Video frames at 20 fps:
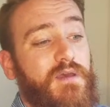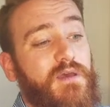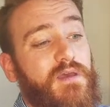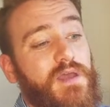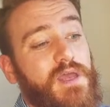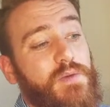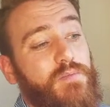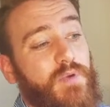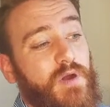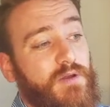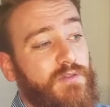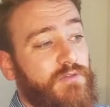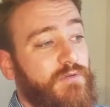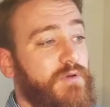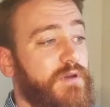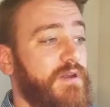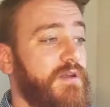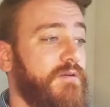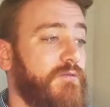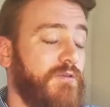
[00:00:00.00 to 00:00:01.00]
In part
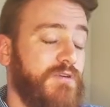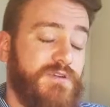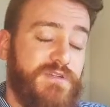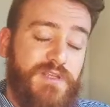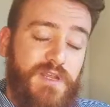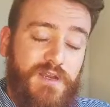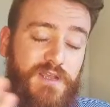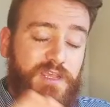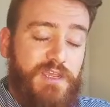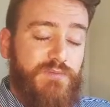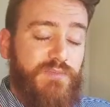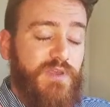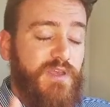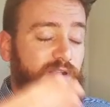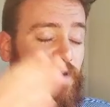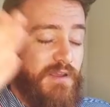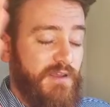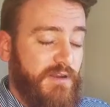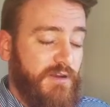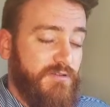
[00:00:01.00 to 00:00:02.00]
3, we're just going to keep
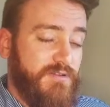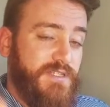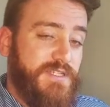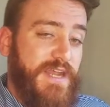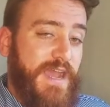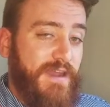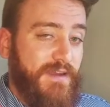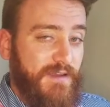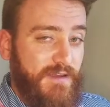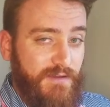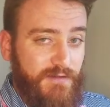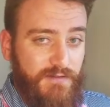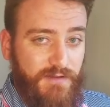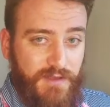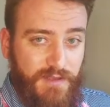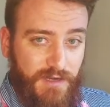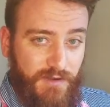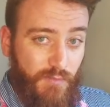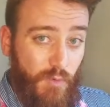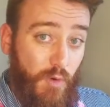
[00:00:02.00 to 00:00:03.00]
getting, stacking,
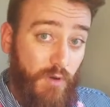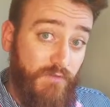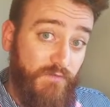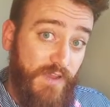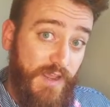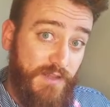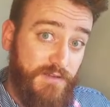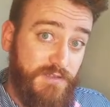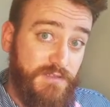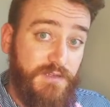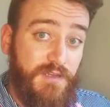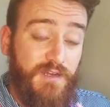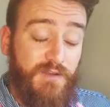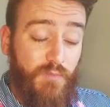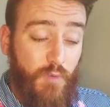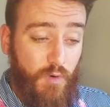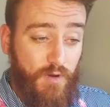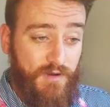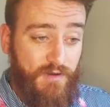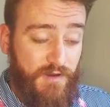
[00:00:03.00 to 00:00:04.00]
getting more advanced, getting
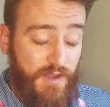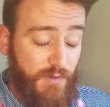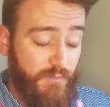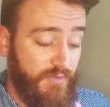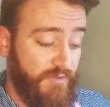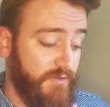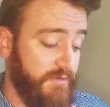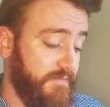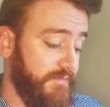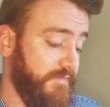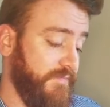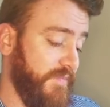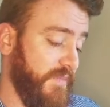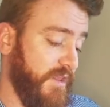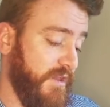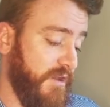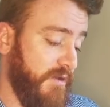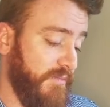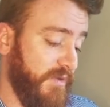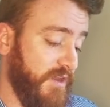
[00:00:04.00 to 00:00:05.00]
more in-depth,
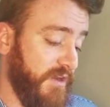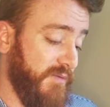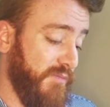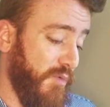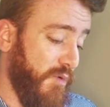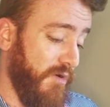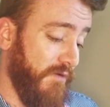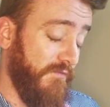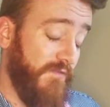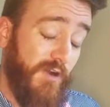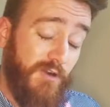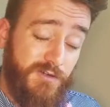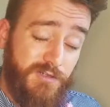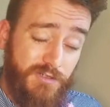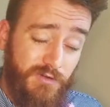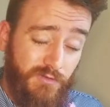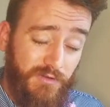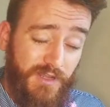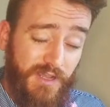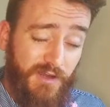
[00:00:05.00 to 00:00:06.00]
getting more
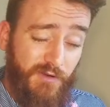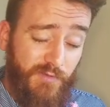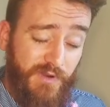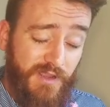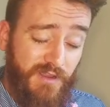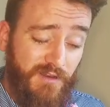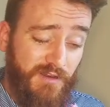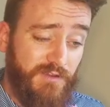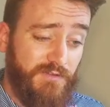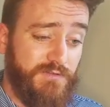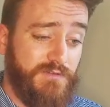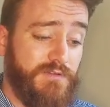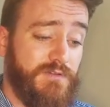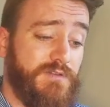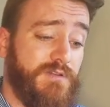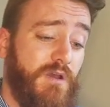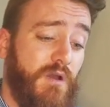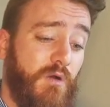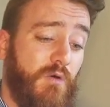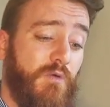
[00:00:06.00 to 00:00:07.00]
functional data we can use.
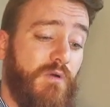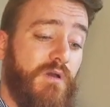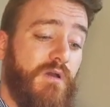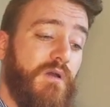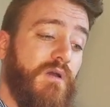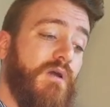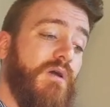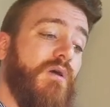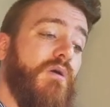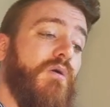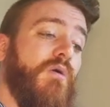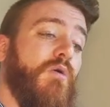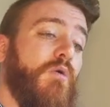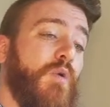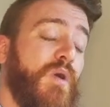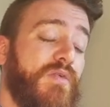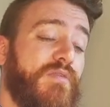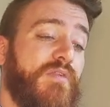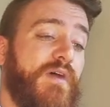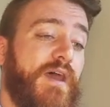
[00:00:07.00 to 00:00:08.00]
So
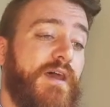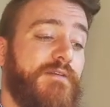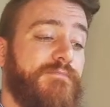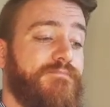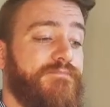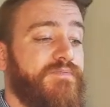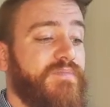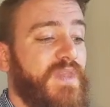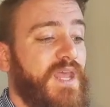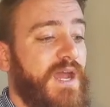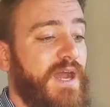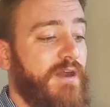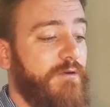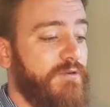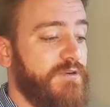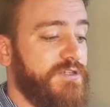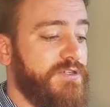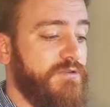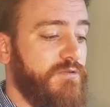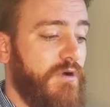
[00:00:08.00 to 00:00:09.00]
with that, I
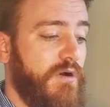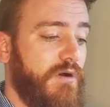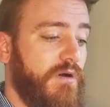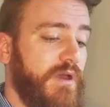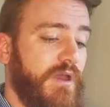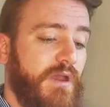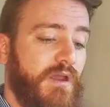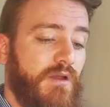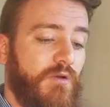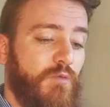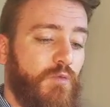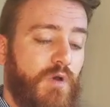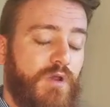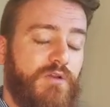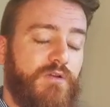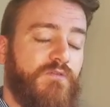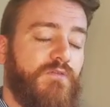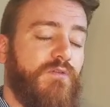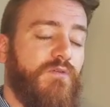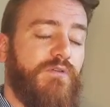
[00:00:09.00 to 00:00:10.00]
wish you all a
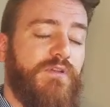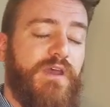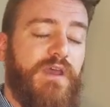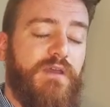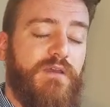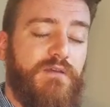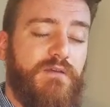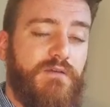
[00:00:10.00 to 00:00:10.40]
wonderful day,